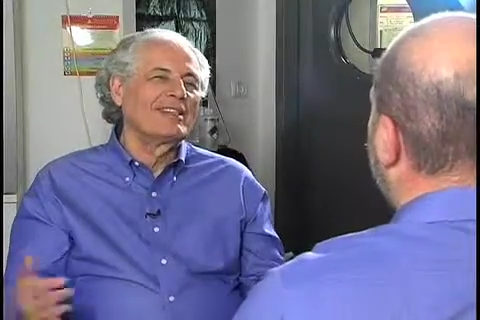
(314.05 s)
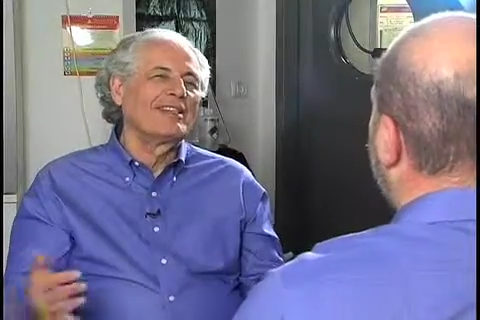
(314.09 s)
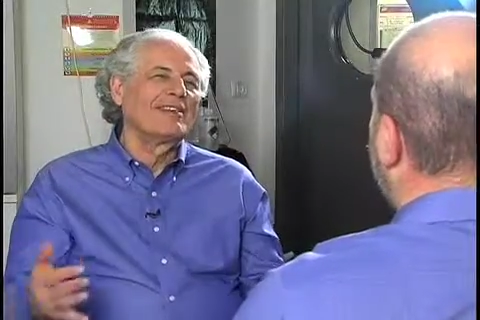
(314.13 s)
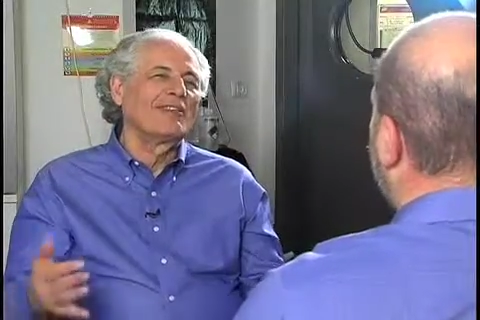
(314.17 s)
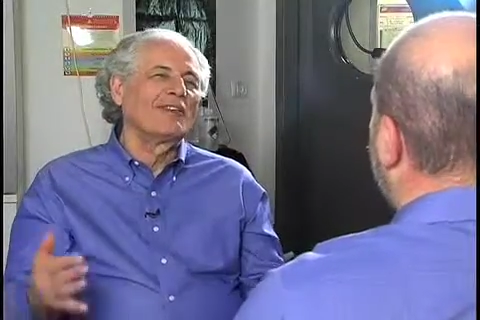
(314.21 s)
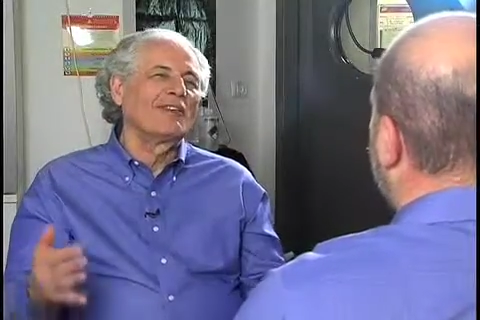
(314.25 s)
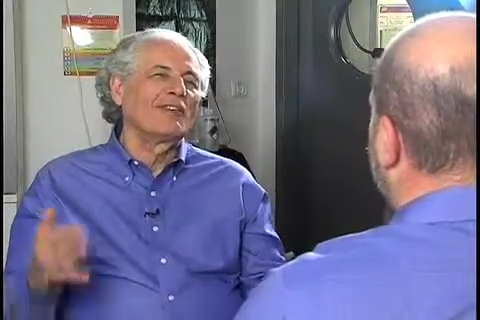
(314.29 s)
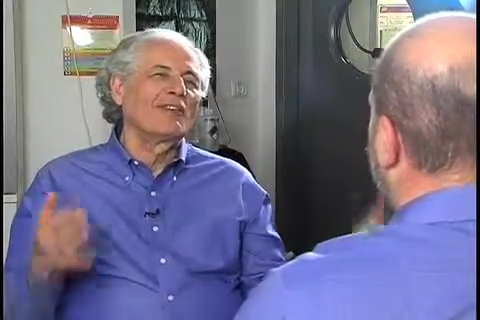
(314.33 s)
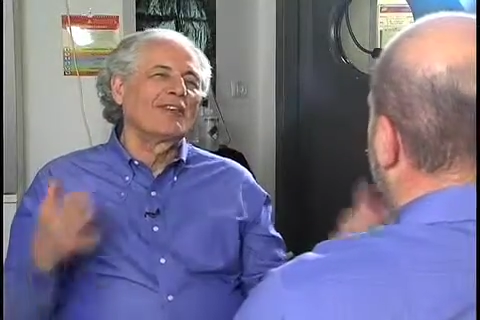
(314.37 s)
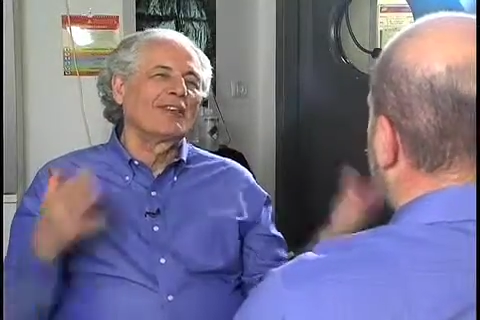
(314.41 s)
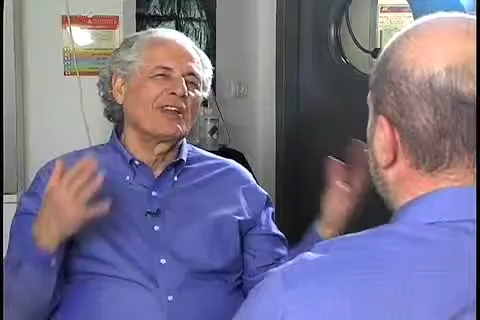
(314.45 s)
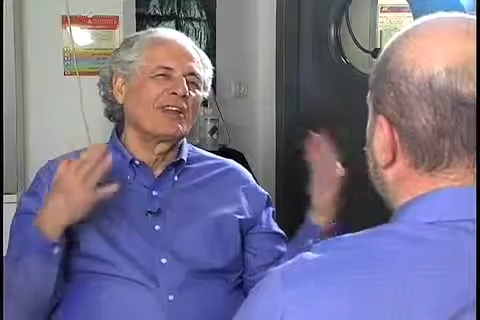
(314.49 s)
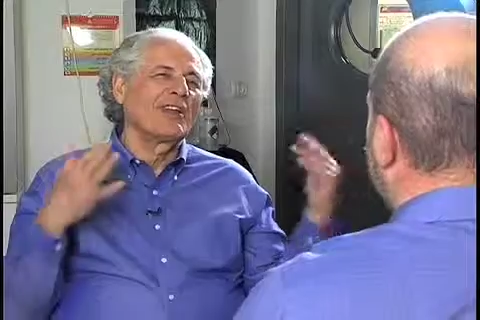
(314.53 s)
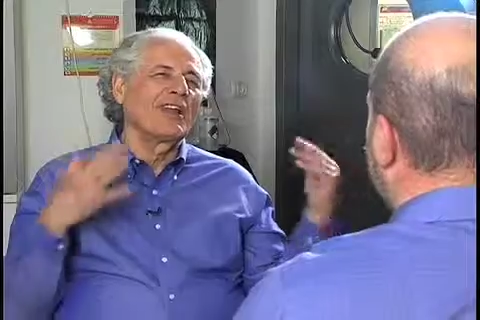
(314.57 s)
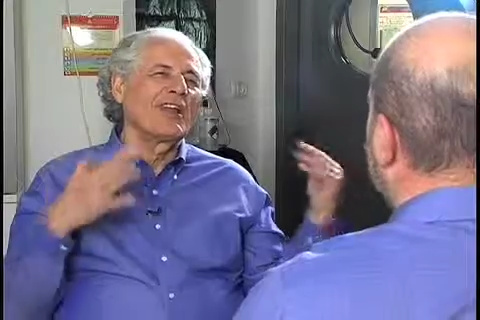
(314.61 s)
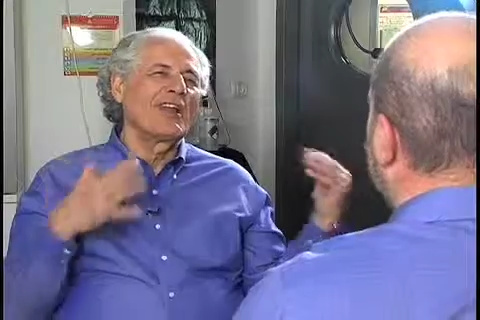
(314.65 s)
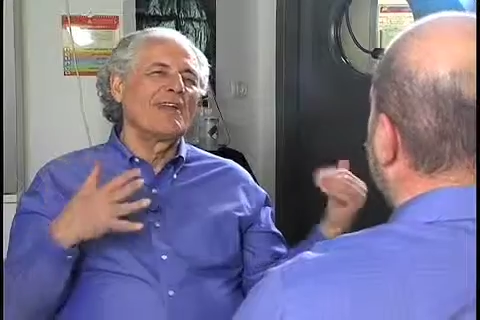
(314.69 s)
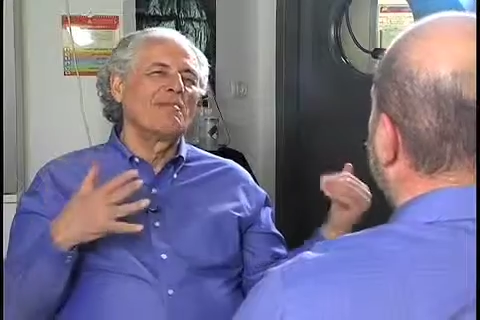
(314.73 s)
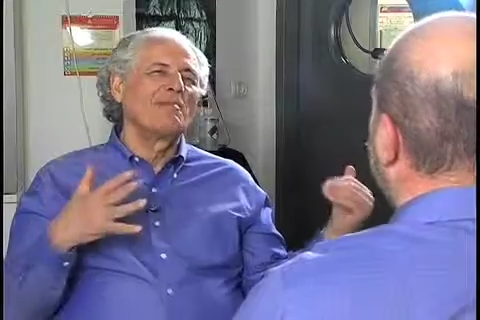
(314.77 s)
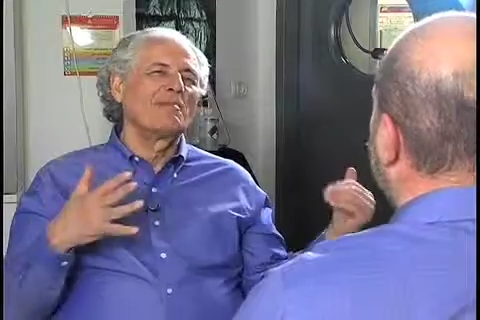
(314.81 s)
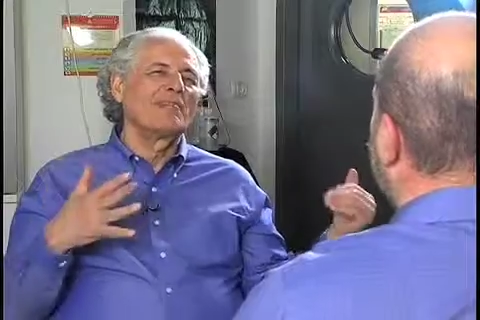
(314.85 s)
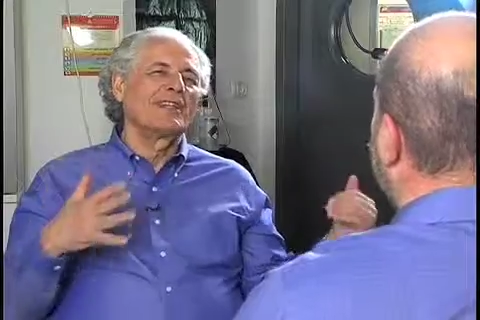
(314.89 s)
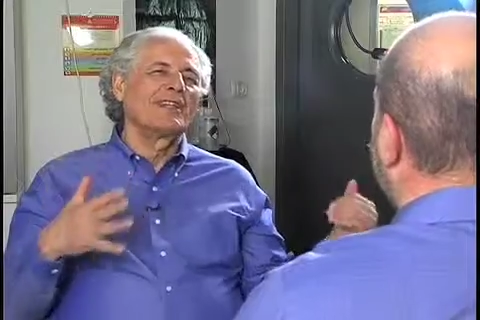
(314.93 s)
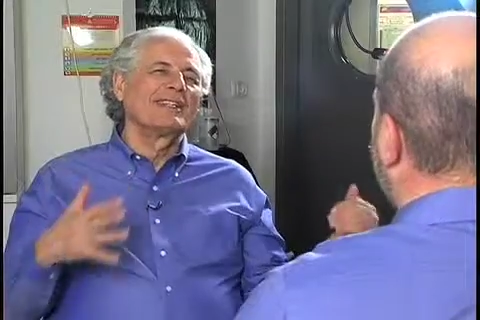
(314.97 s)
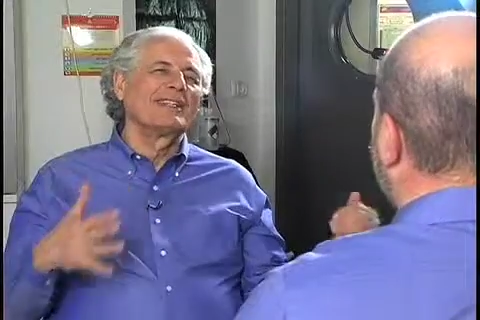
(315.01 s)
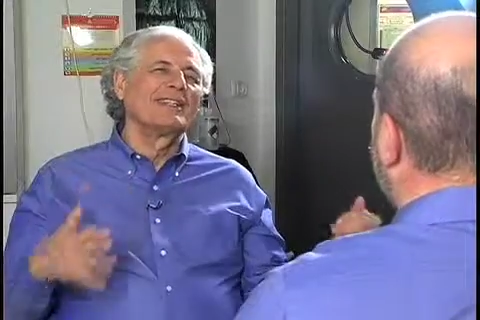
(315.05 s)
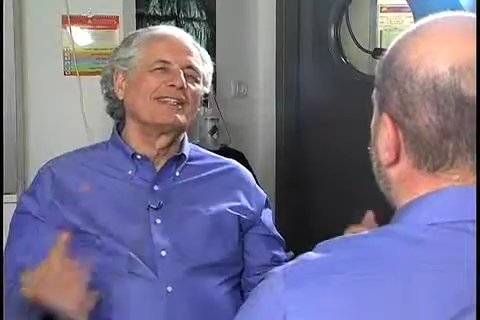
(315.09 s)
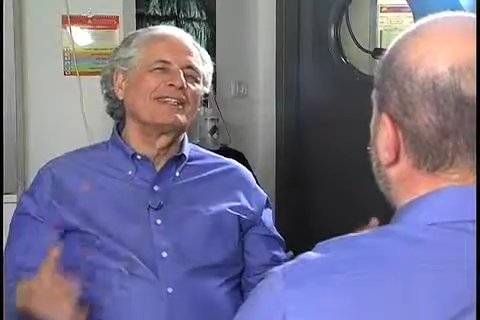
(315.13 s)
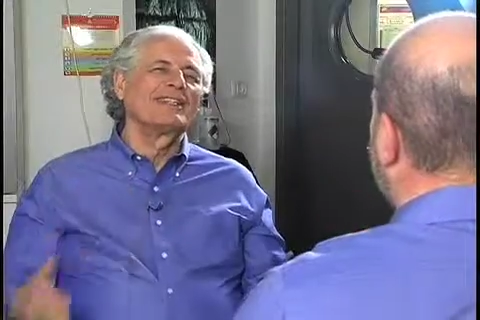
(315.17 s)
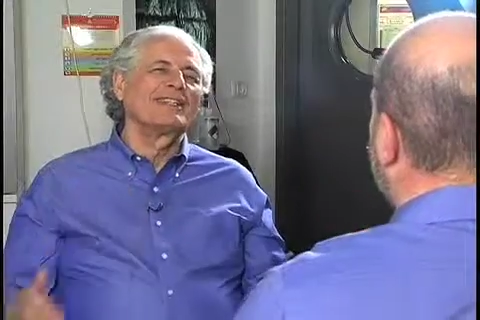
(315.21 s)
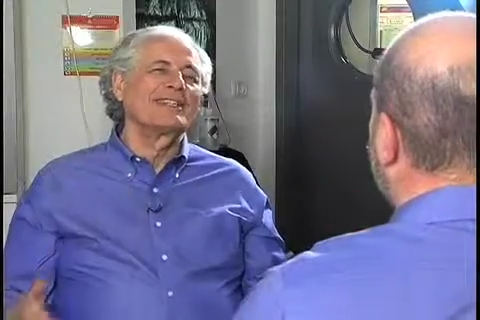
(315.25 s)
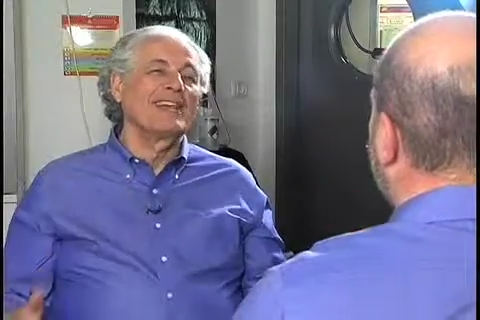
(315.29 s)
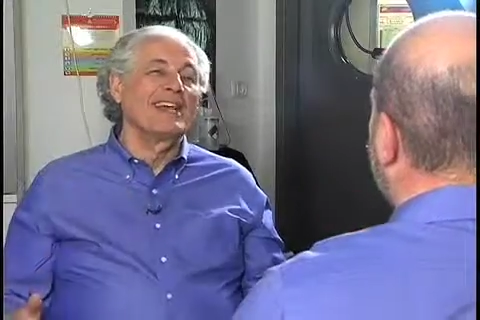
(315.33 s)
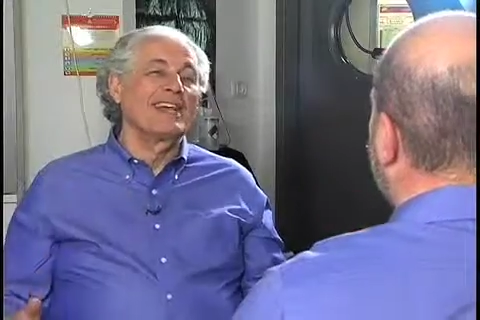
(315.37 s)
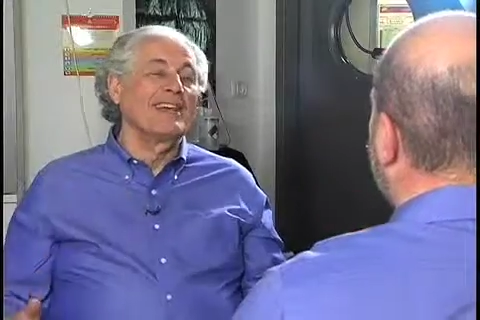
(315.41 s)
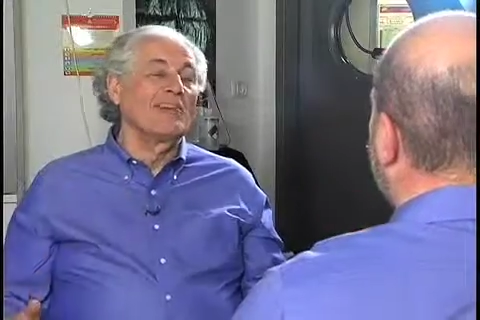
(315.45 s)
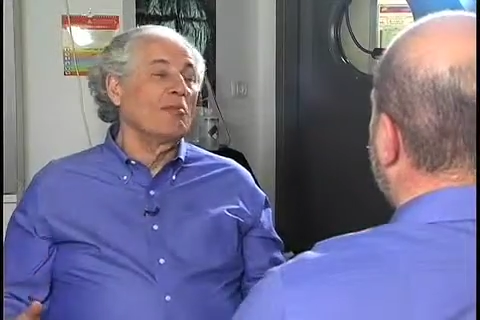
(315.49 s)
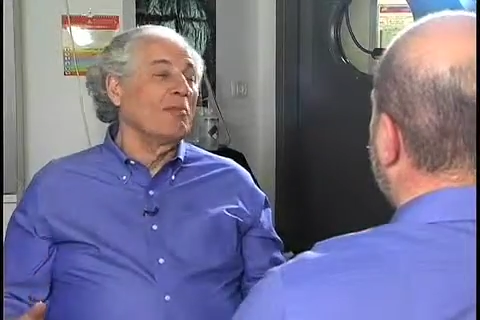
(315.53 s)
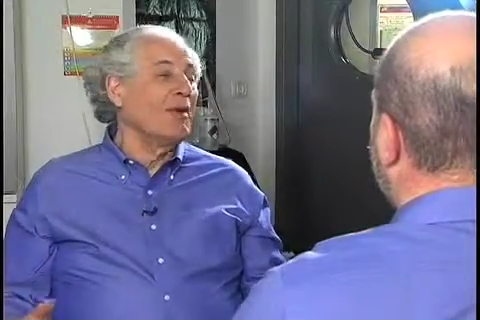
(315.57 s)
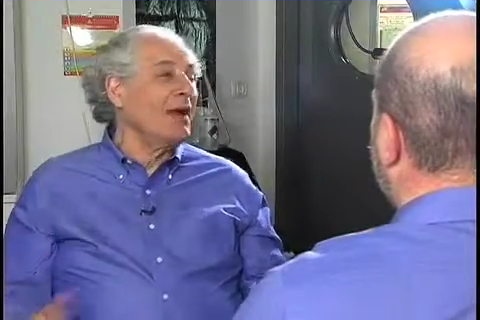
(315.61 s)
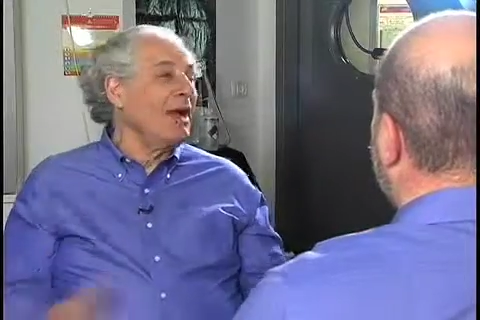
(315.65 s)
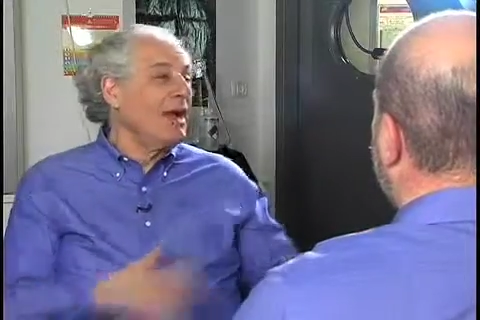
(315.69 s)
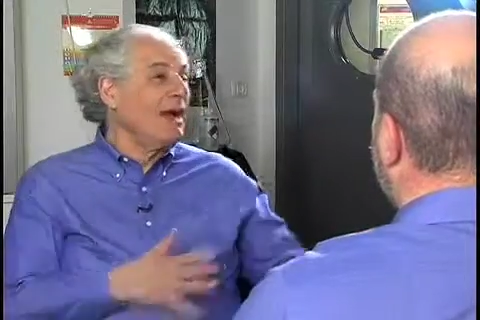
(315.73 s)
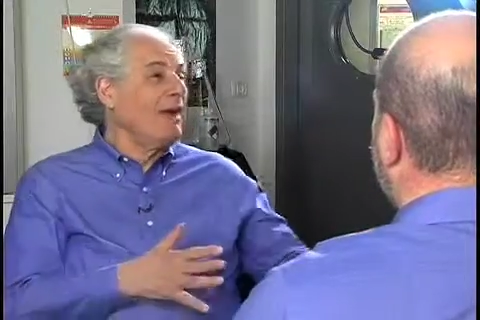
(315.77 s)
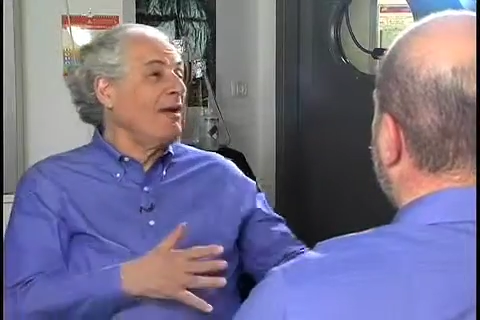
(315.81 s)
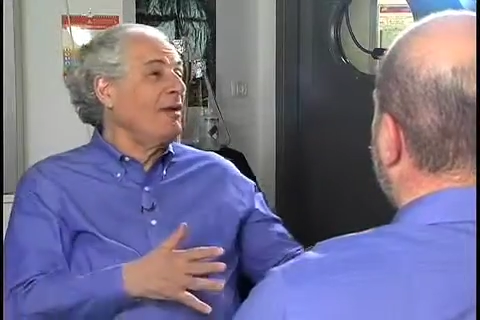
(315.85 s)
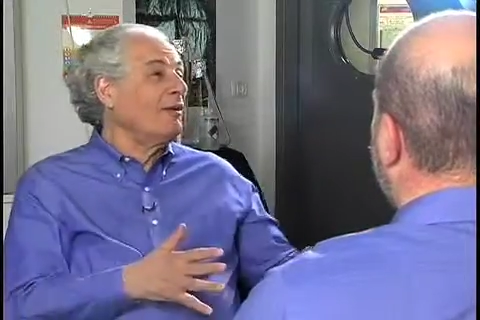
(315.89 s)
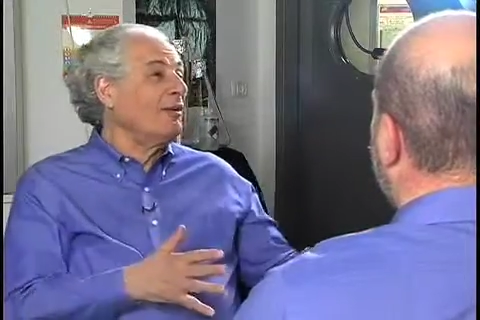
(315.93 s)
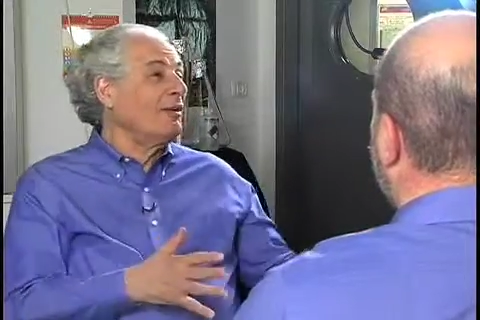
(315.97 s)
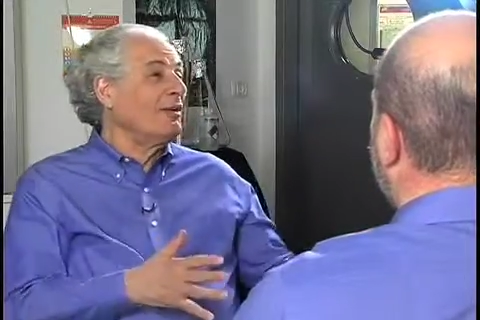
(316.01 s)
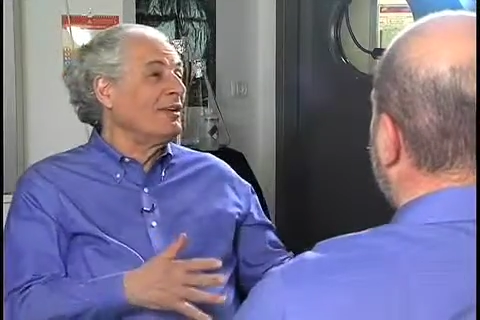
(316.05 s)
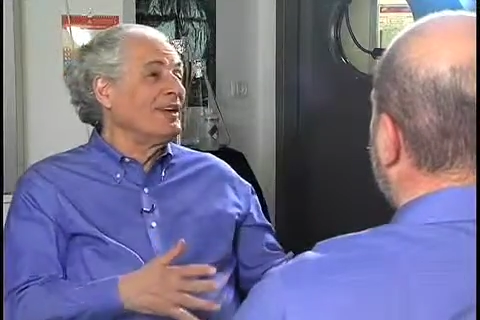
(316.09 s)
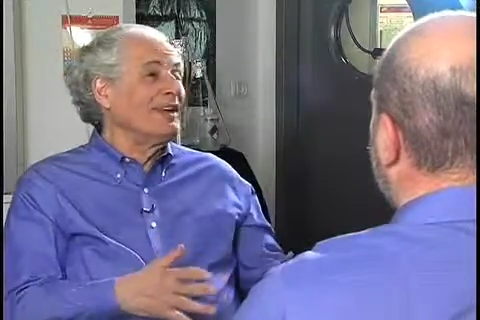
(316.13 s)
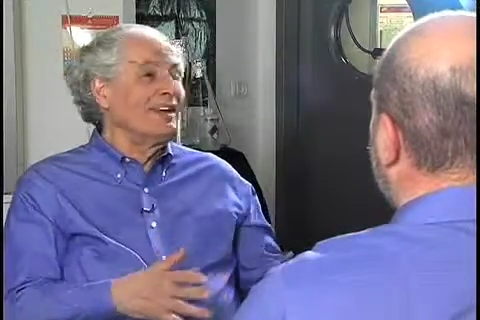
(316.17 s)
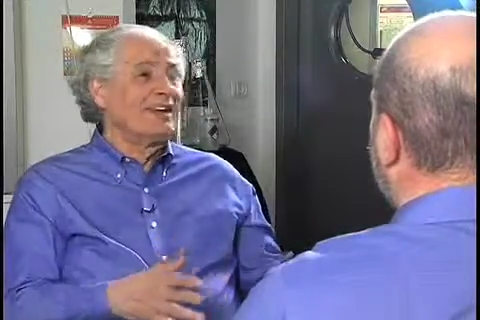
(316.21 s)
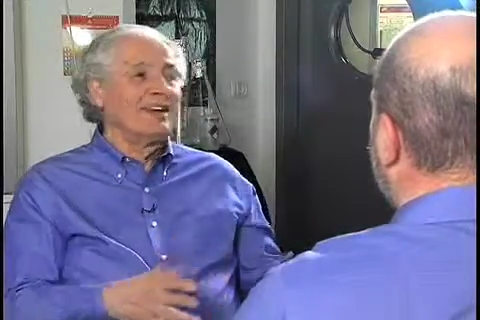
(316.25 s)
if you're a layman, to say, wow,